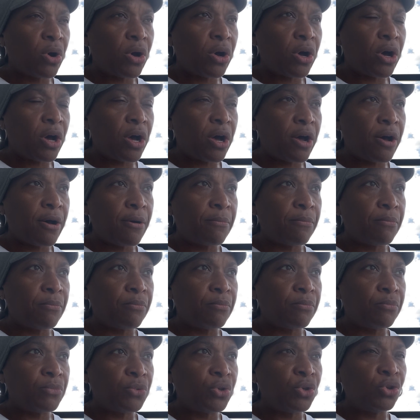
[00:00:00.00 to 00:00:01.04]
um,
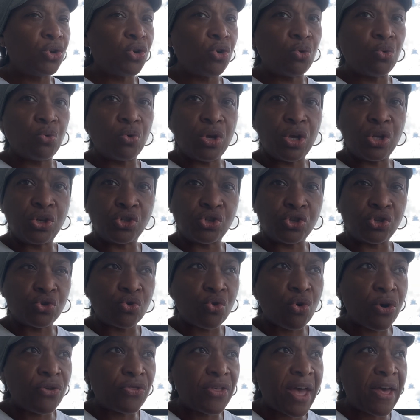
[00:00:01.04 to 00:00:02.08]
you know
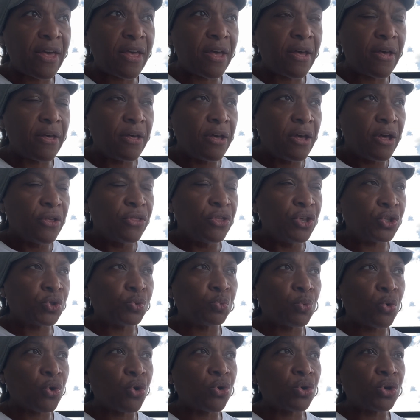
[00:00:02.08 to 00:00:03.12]
ensure that this
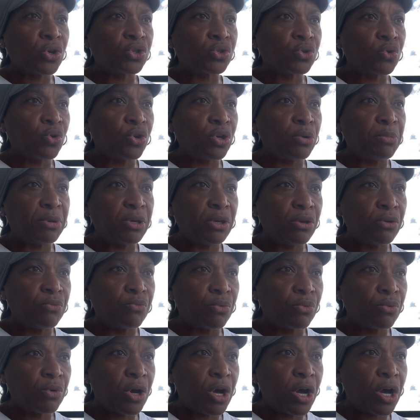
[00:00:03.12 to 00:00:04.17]
word is going to be
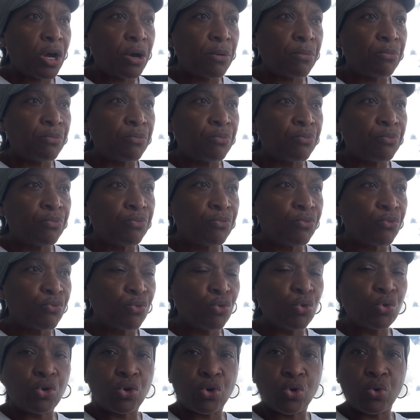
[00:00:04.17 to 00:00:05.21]
um,
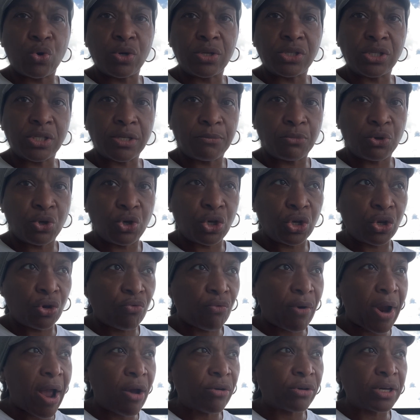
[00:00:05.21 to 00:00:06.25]
rooted on some good
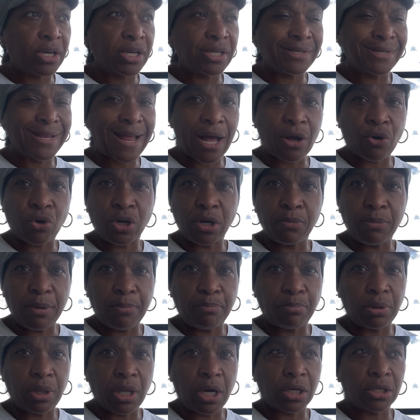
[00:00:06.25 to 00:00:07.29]
ground and it's not going to be
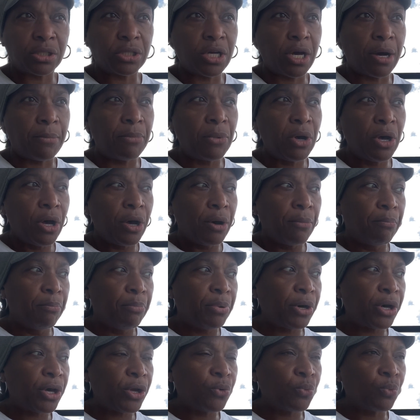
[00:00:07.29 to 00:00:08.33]
plucked up
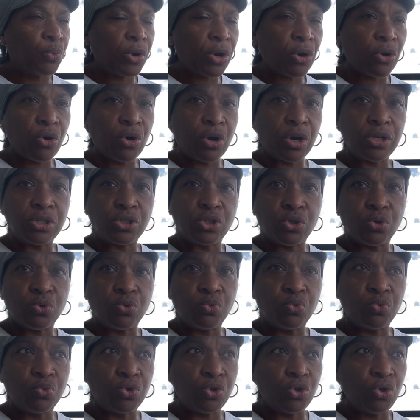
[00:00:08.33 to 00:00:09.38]
but we're going
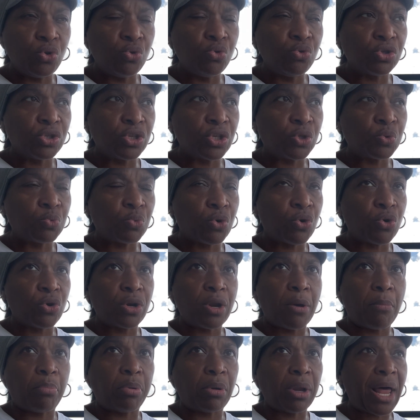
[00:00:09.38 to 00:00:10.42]
to use this word
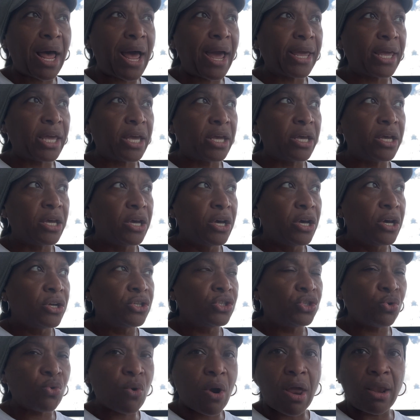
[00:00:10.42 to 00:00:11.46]
and apply it
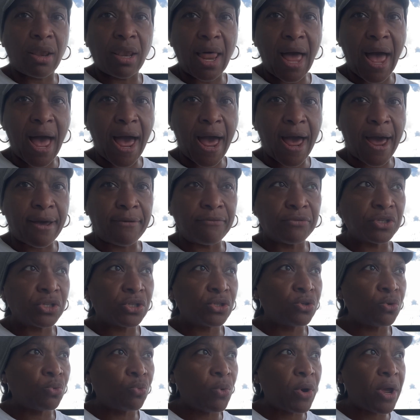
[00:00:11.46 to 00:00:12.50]
to our lives
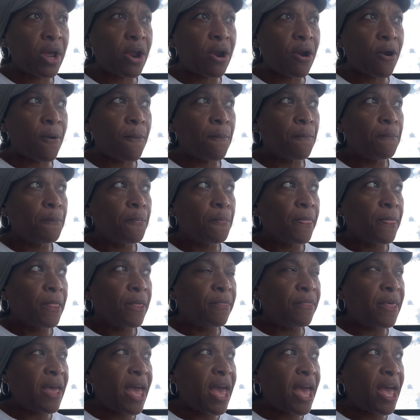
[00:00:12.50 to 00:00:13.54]
to where
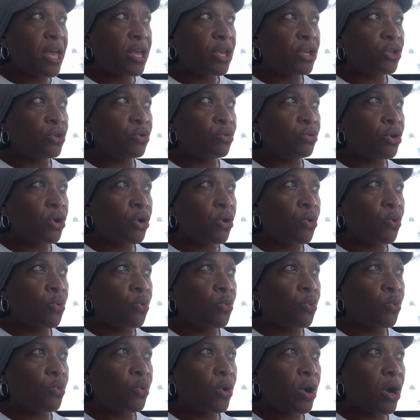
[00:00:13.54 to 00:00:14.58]
that you know
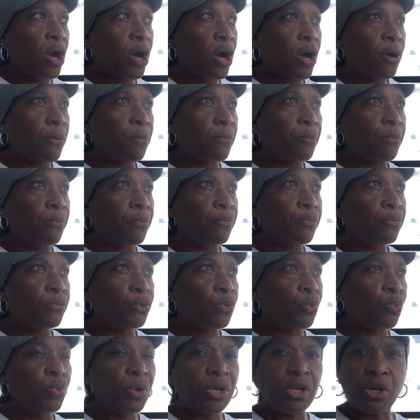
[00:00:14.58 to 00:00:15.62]
um,
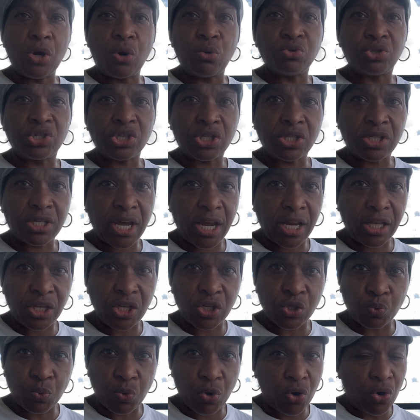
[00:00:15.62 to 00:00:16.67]
we don't just take
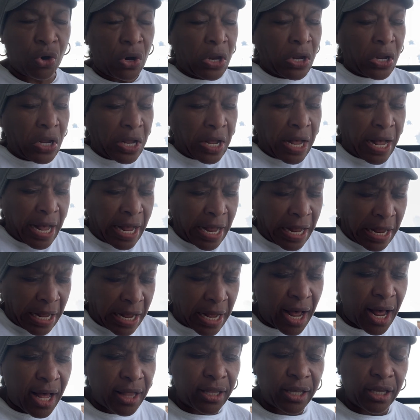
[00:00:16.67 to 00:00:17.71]
this word
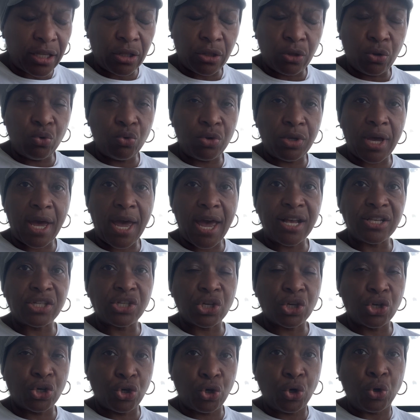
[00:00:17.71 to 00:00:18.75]
hallelujah as a
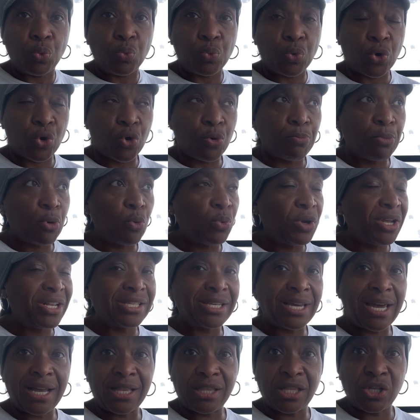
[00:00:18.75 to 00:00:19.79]
good word but we
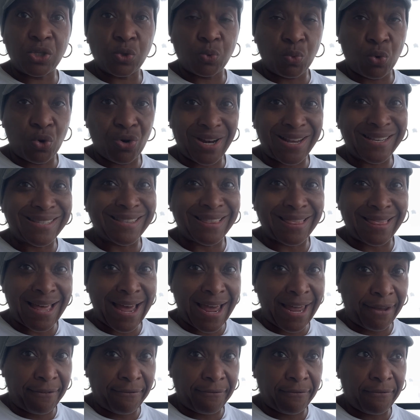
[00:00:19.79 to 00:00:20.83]
take this word as
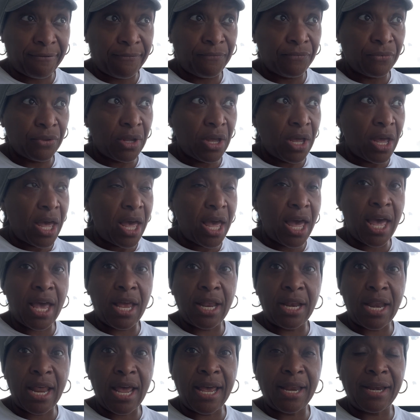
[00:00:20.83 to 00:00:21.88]
life
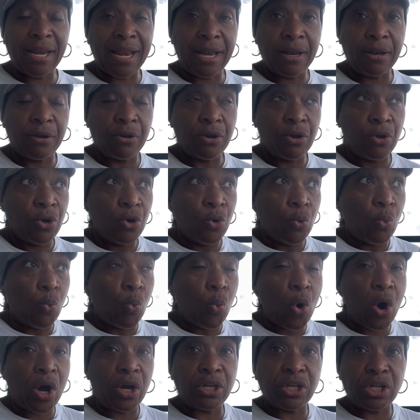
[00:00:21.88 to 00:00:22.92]
and and
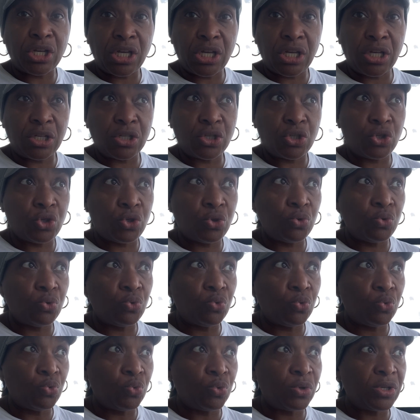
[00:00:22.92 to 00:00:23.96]
wanting
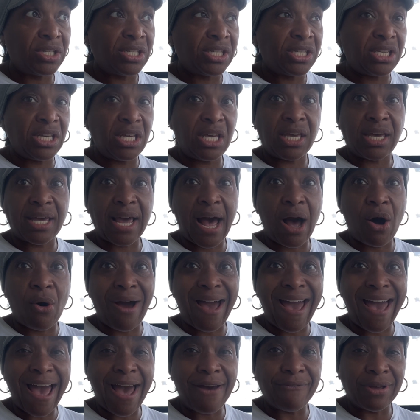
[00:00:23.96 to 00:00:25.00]
to seek out
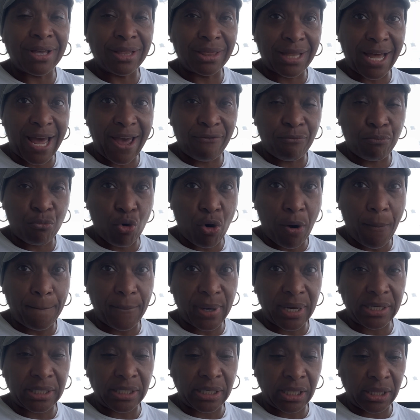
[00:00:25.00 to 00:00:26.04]
having life more
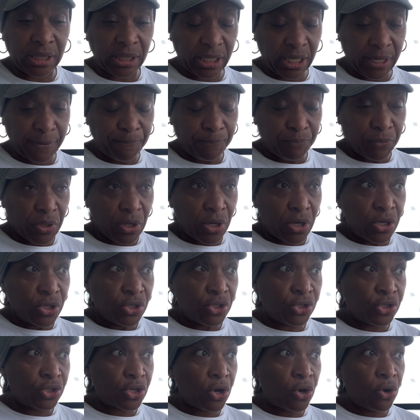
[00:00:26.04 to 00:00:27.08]
abundantly
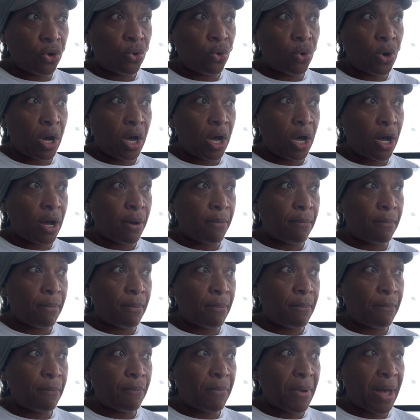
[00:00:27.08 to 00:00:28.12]
so
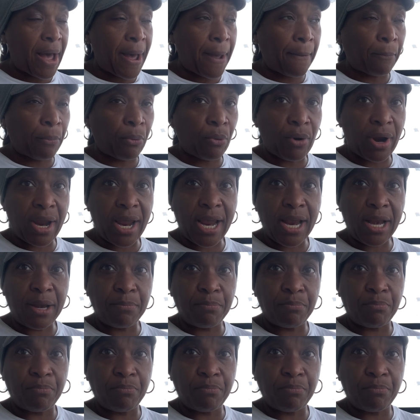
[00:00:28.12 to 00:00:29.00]
um, i prayed